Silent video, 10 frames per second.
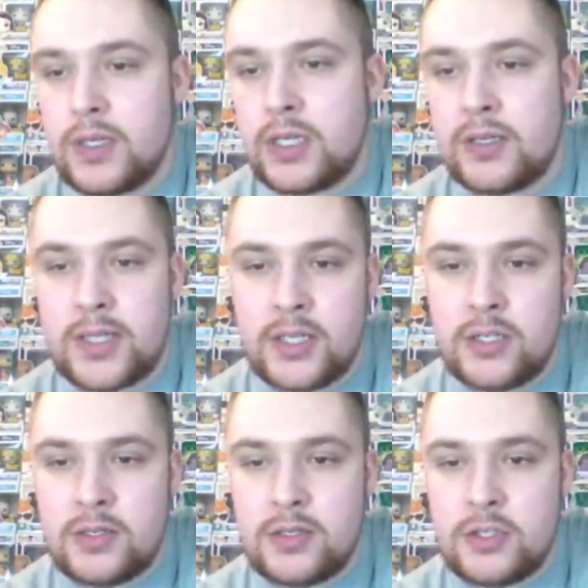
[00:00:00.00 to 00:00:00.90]
good
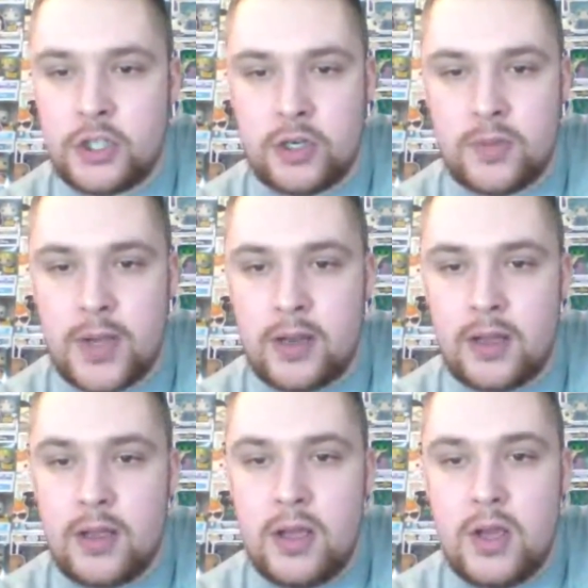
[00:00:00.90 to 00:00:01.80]
intentions, sure, why
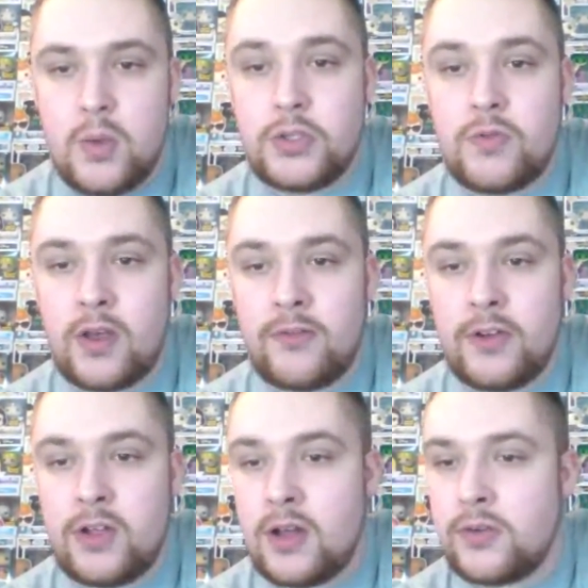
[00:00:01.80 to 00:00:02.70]
not? Would you run for
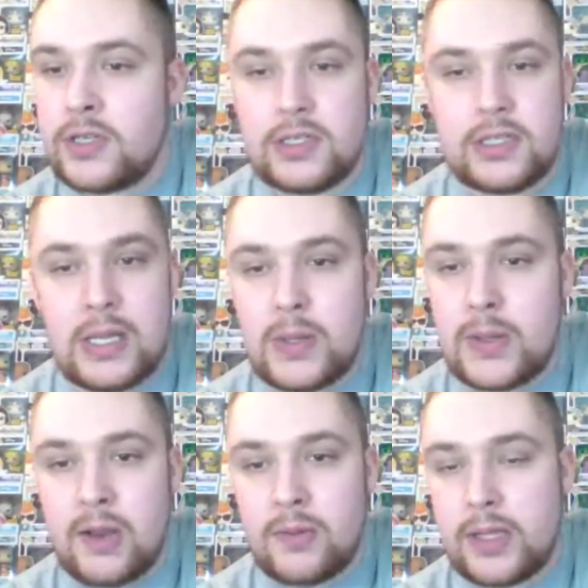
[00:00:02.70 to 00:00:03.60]
Congress? No,
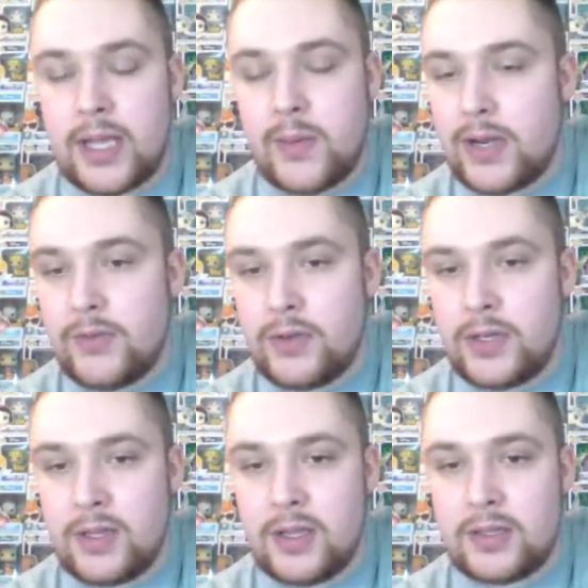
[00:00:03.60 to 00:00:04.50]
I don't think I would ever do
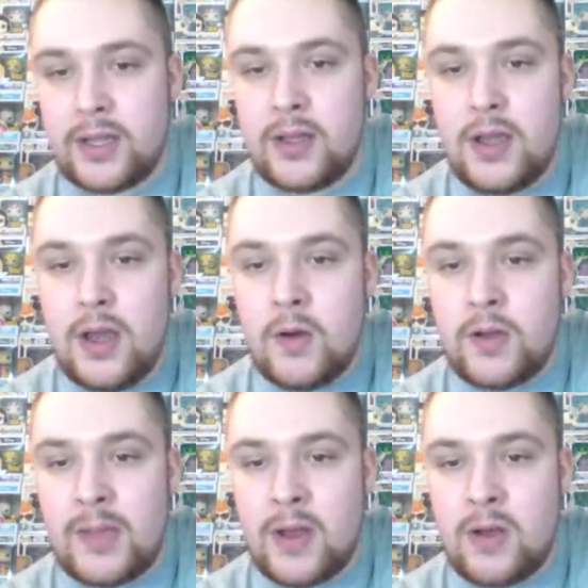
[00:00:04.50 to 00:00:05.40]
anything like that.
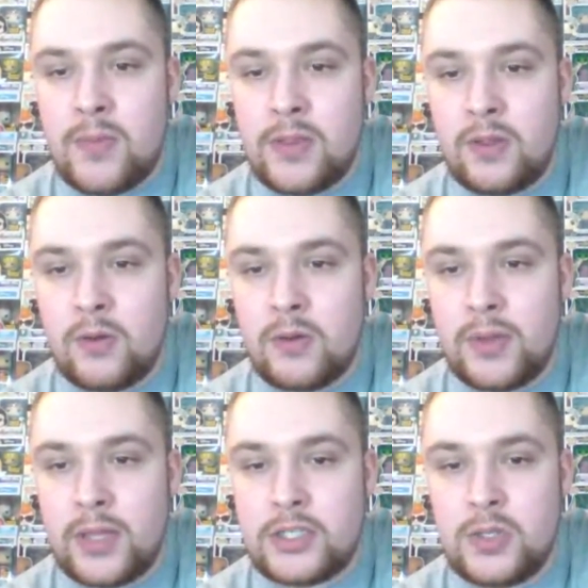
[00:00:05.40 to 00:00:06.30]
Okay, I'm out. May the Lord
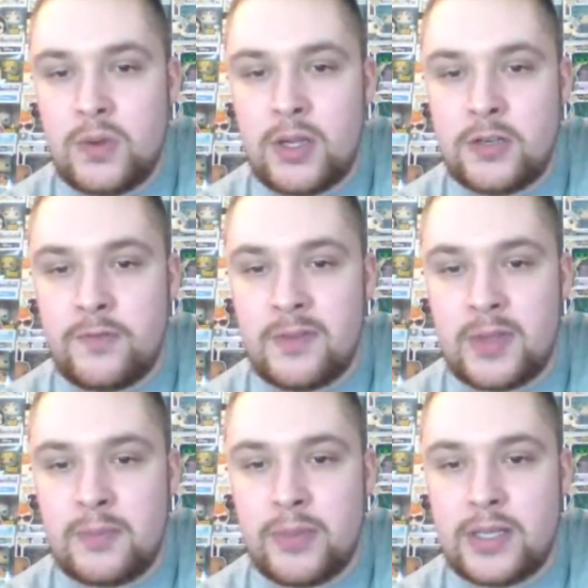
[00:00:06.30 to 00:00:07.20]
bless you and your
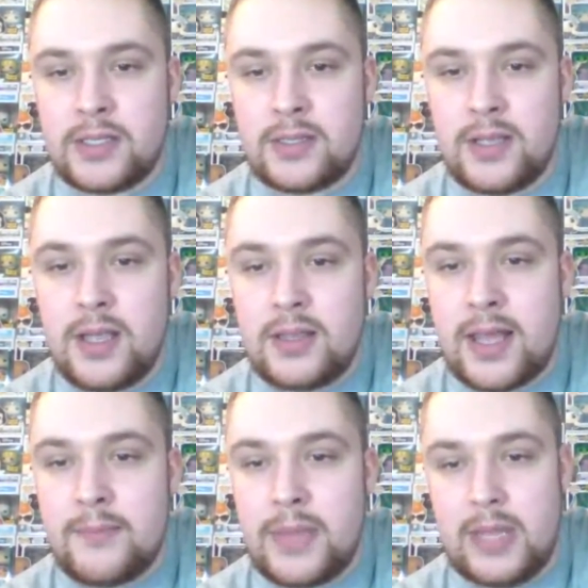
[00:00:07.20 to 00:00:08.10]
family. Bless
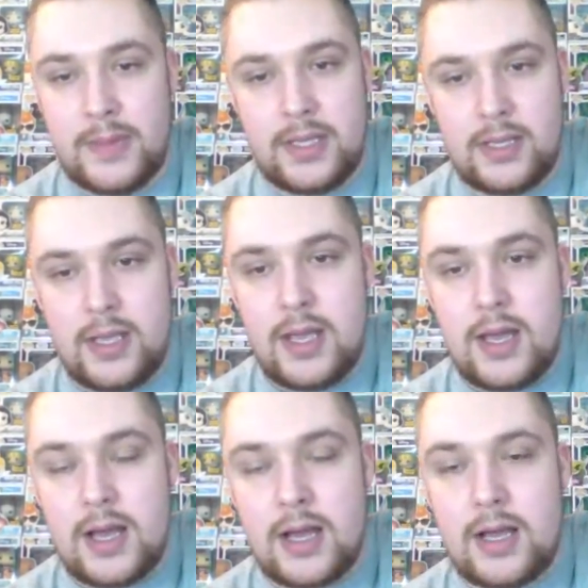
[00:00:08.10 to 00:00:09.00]
that baby.
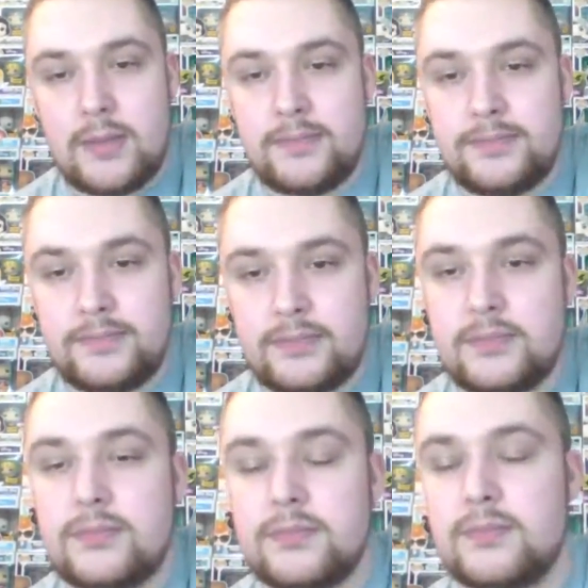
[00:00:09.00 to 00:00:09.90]

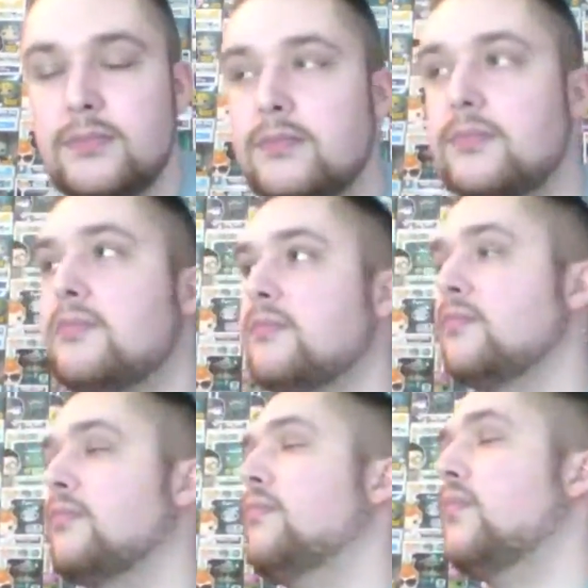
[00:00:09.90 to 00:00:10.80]

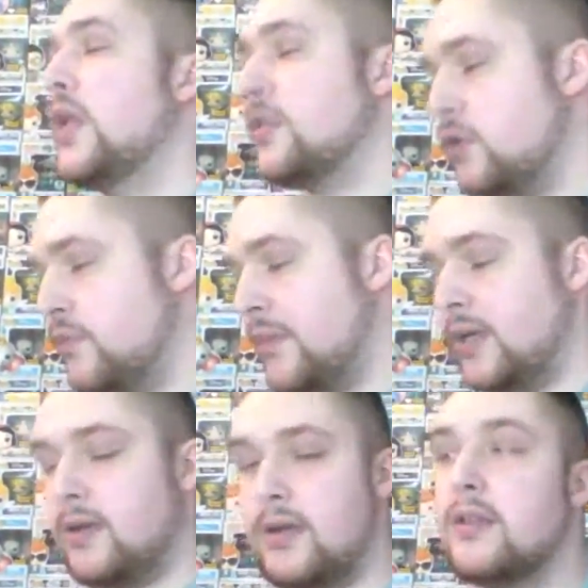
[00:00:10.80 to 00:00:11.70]
Bless you,
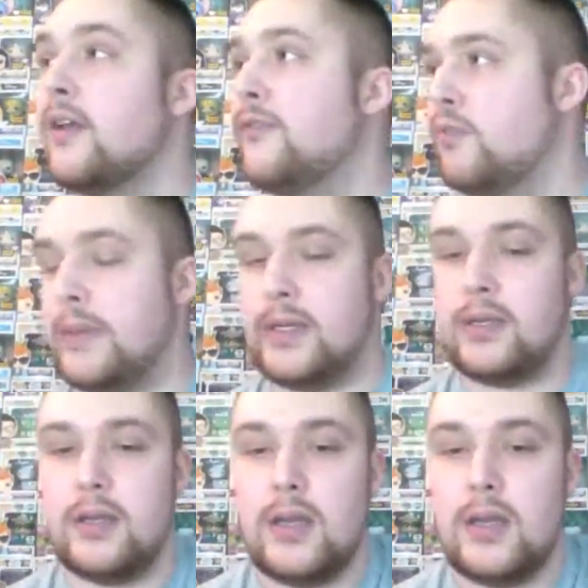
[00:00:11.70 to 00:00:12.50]
baby. Love you, baby.